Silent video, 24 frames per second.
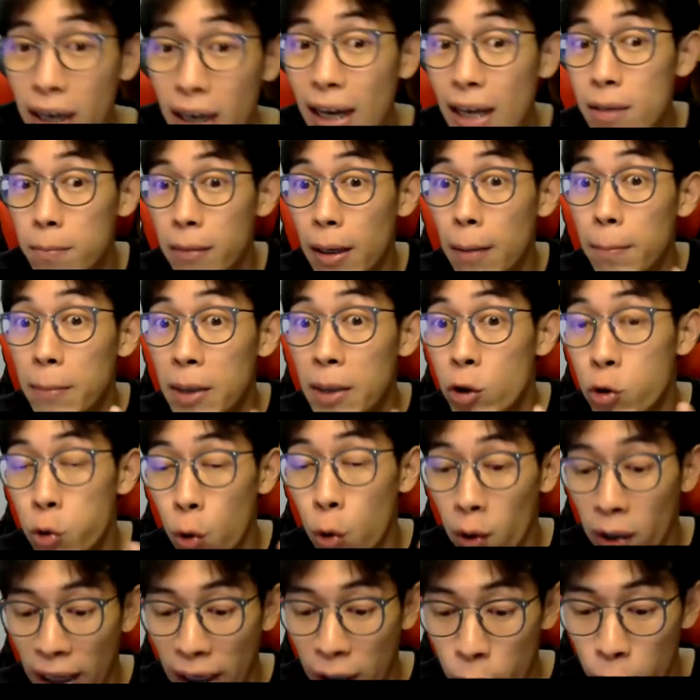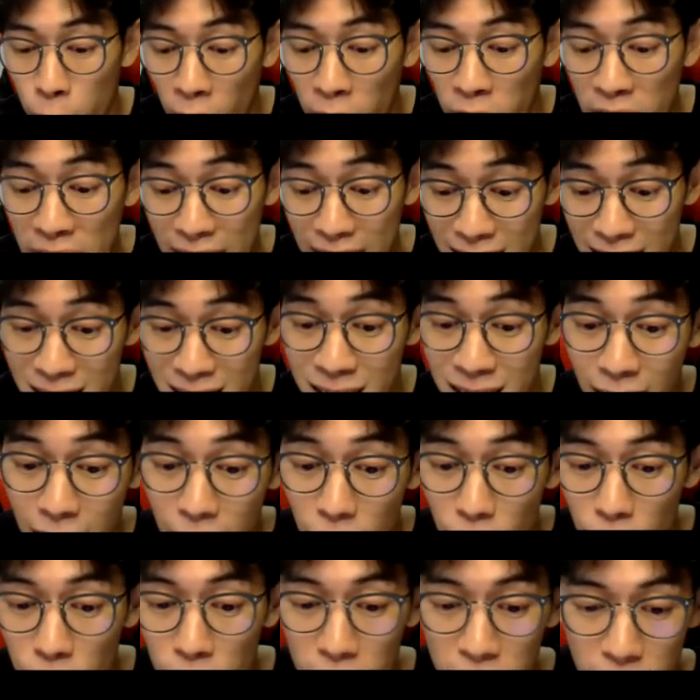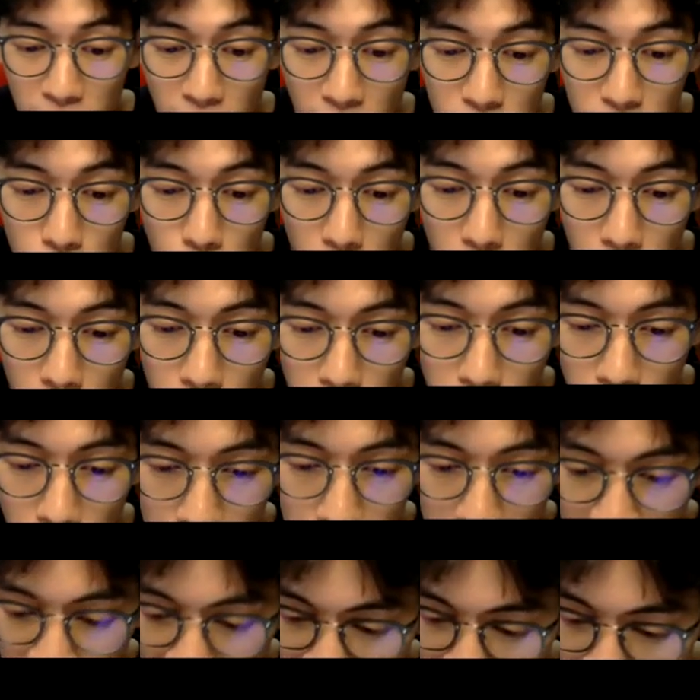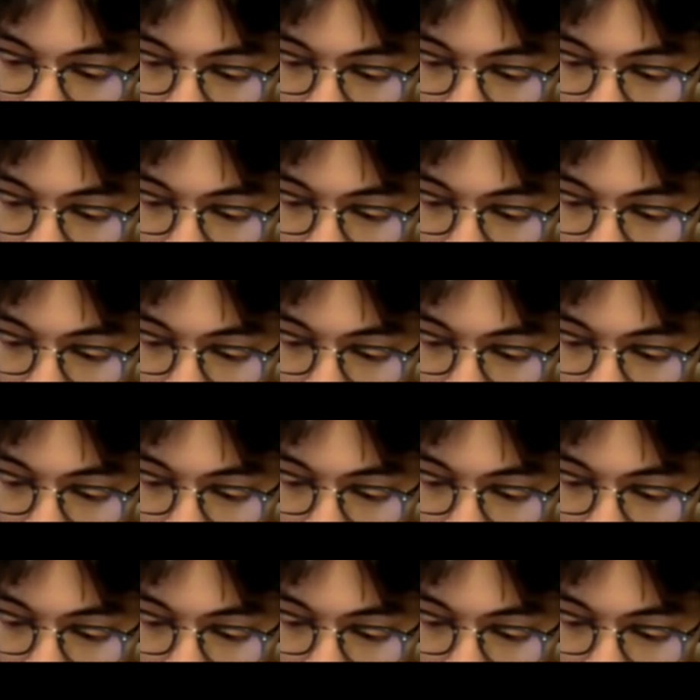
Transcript: okay, let me draw like roughly a circle first, everyone. Okay, let me take